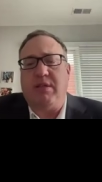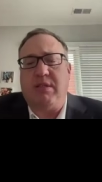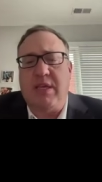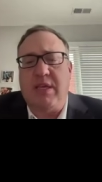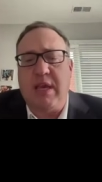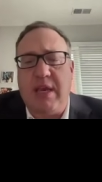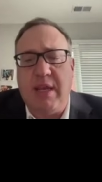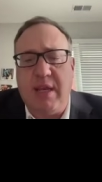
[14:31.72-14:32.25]

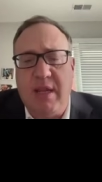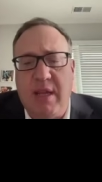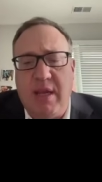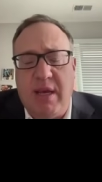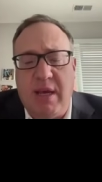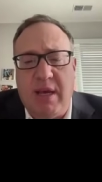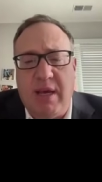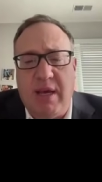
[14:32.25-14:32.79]
said,
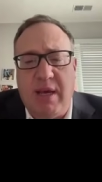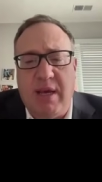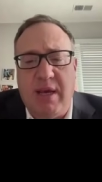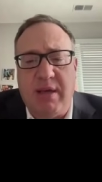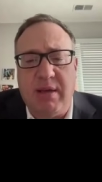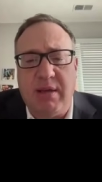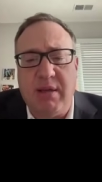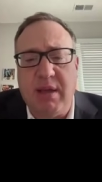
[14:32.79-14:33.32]

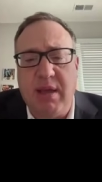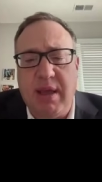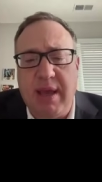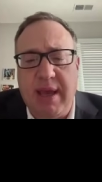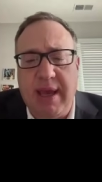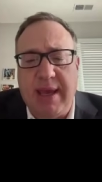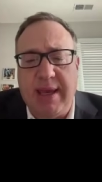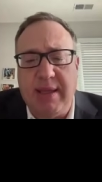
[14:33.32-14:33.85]

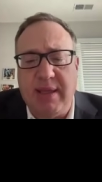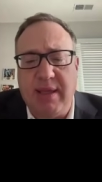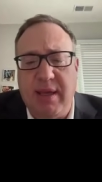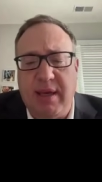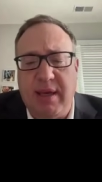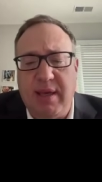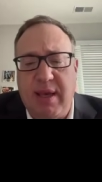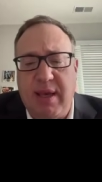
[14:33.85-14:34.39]
and
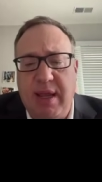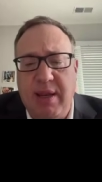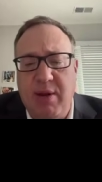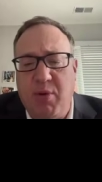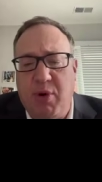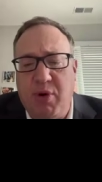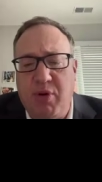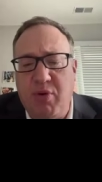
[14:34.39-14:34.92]

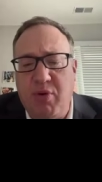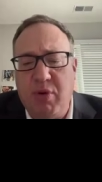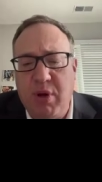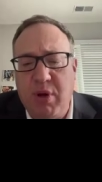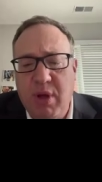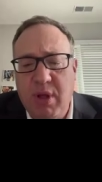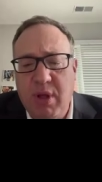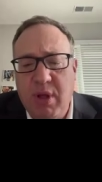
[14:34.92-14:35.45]
anyone who
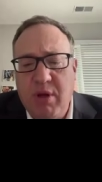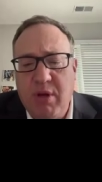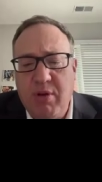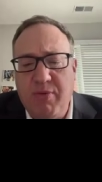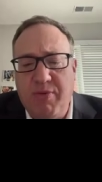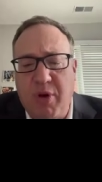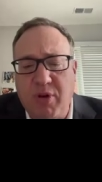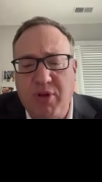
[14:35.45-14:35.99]

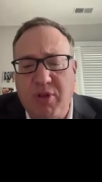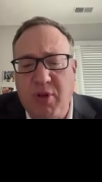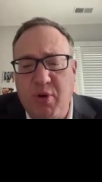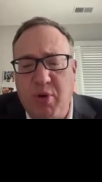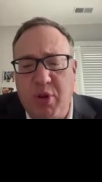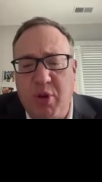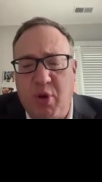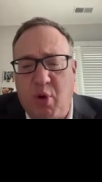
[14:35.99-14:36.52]
votes
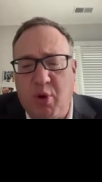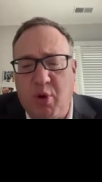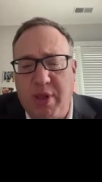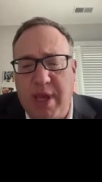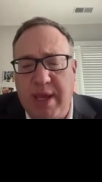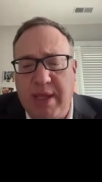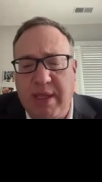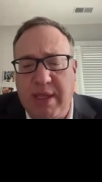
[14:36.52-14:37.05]
to withhold
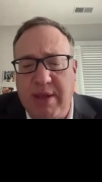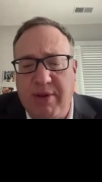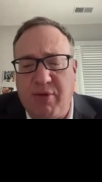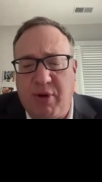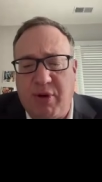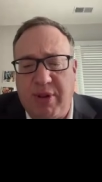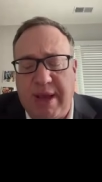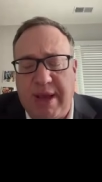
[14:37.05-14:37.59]
aid to
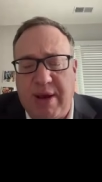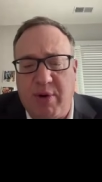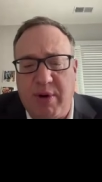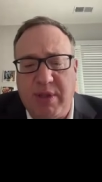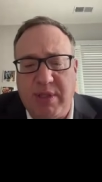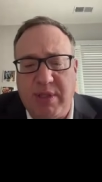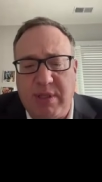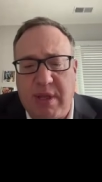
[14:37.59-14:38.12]
Israel now
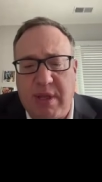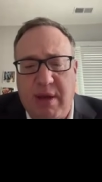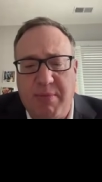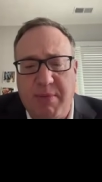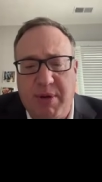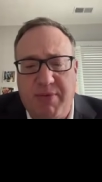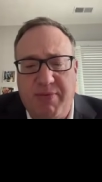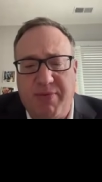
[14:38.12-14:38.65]
at its
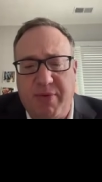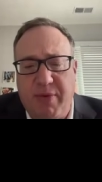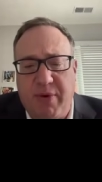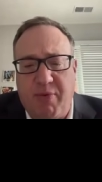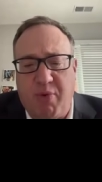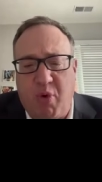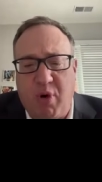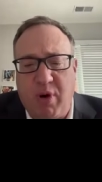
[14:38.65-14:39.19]
time of
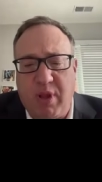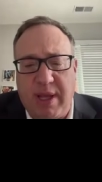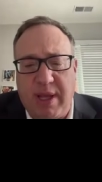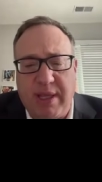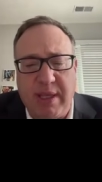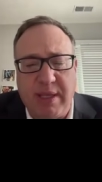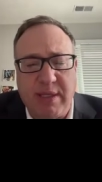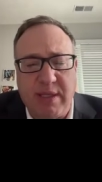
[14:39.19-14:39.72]
war
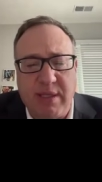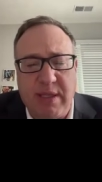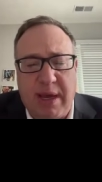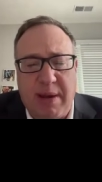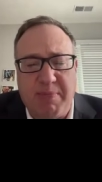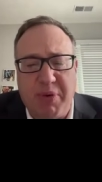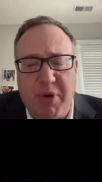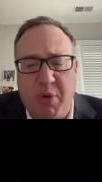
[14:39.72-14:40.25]
like this is
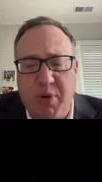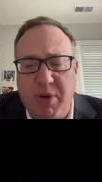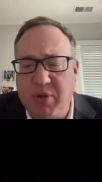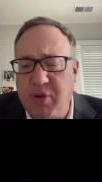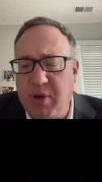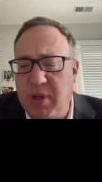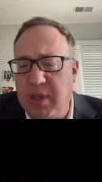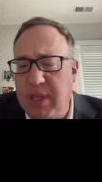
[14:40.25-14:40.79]
not
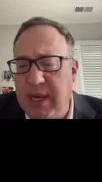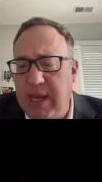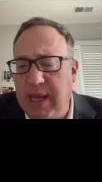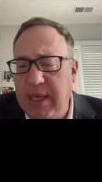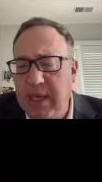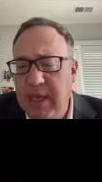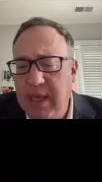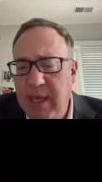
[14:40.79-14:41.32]
pro-Israel. And
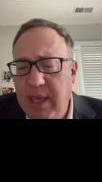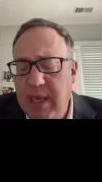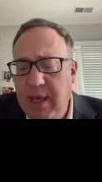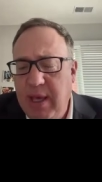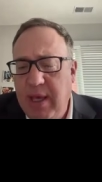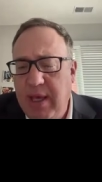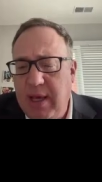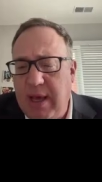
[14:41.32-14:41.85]
I
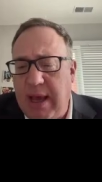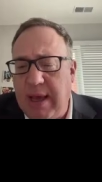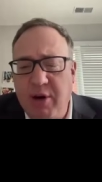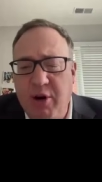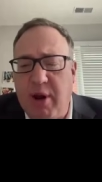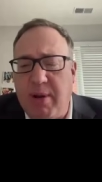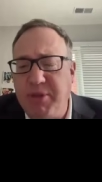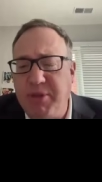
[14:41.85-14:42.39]

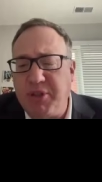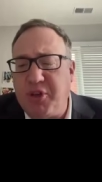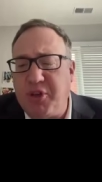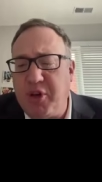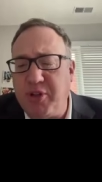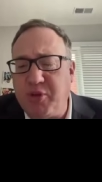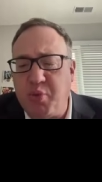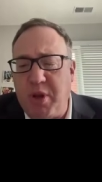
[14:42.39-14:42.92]
don't know. I'm just
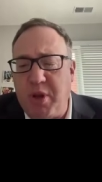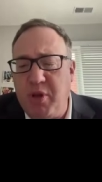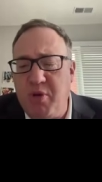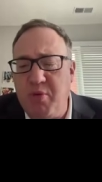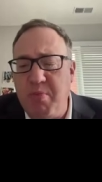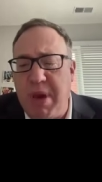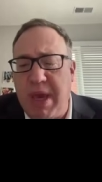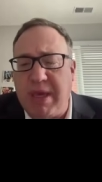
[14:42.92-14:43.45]
curious what
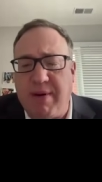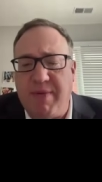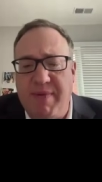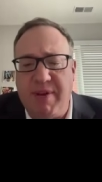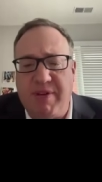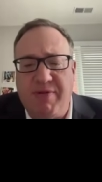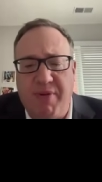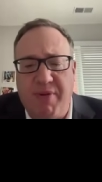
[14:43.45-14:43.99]
you make of
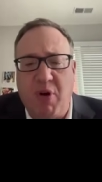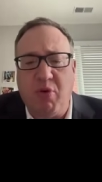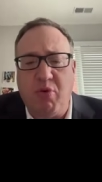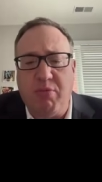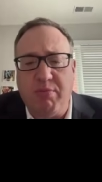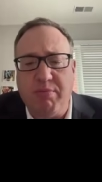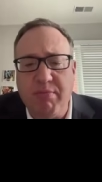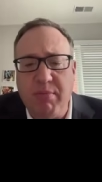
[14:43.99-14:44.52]
this
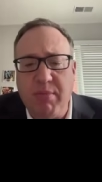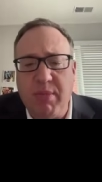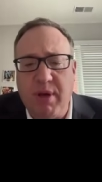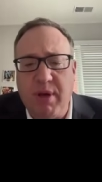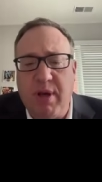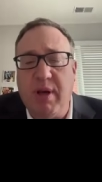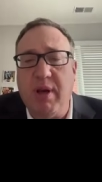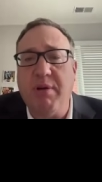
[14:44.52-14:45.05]
vote.
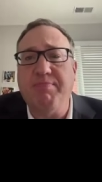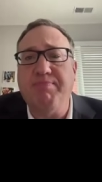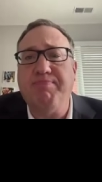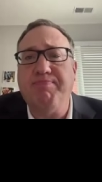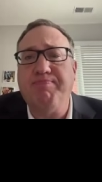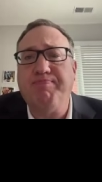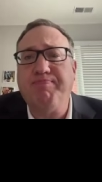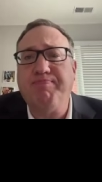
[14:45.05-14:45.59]
Even
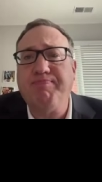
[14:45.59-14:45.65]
